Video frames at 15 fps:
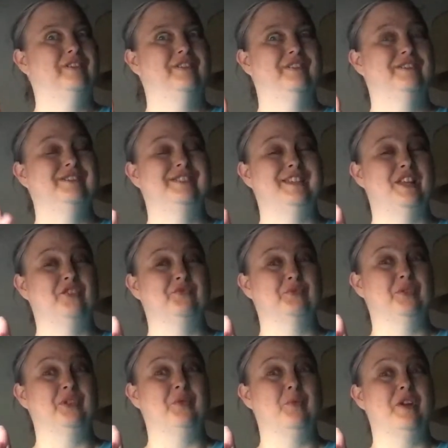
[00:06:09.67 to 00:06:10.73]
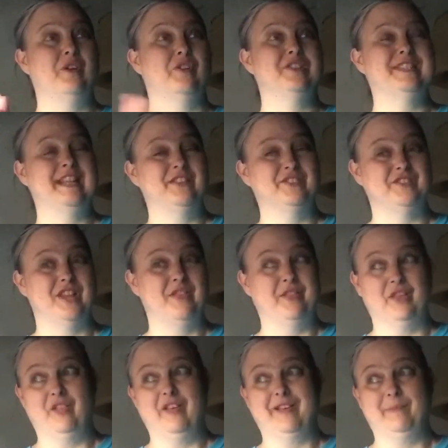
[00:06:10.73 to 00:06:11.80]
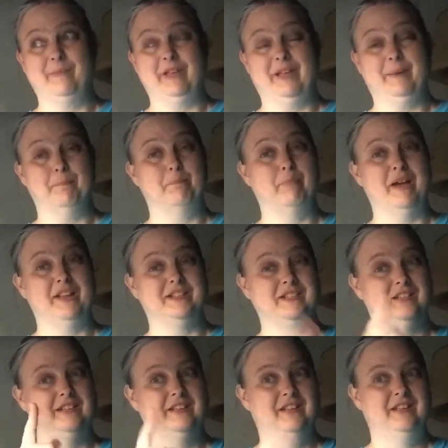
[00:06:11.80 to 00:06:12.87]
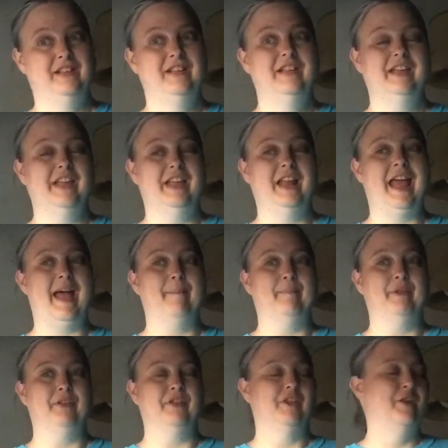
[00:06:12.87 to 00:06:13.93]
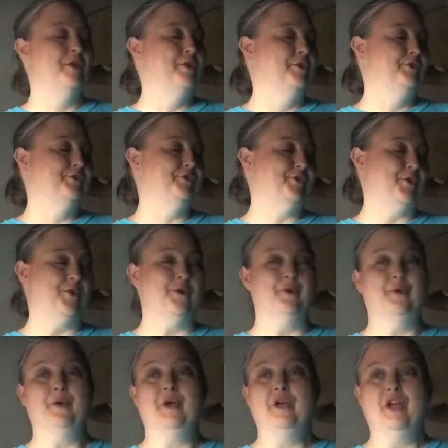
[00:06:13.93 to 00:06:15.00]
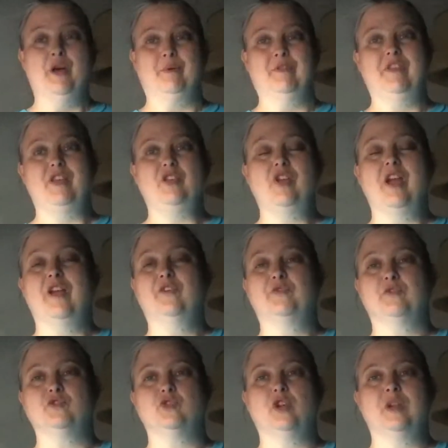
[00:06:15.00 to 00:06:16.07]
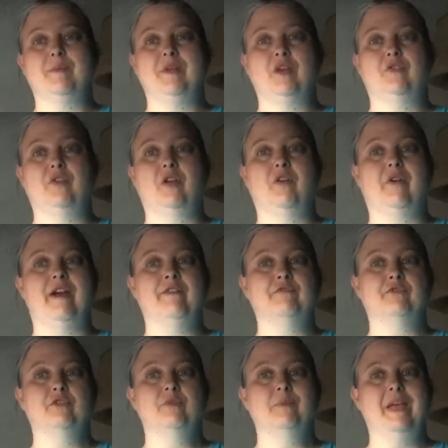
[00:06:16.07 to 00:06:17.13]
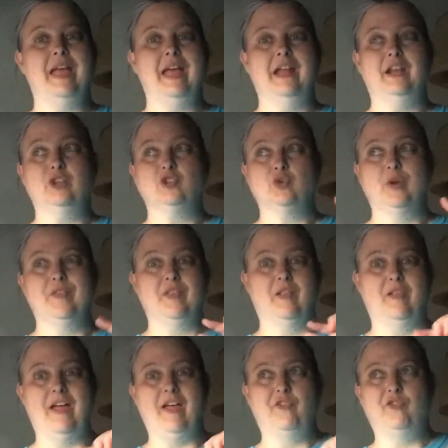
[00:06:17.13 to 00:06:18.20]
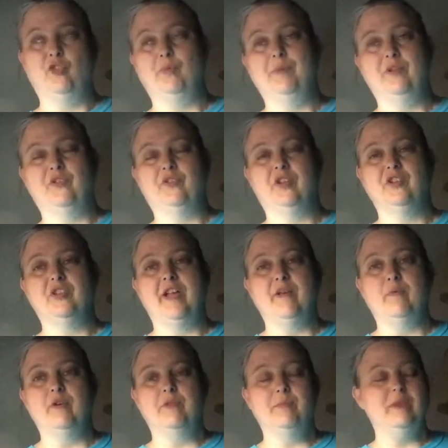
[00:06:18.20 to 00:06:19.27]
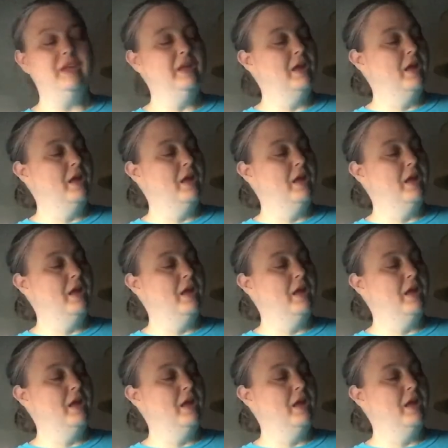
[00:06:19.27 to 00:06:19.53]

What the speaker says: Sounds really weird, sounds nothing like me, but it happened. So I want to thank you guys for joining me here in the craft room and enjoying the last little bit of sunlight with me.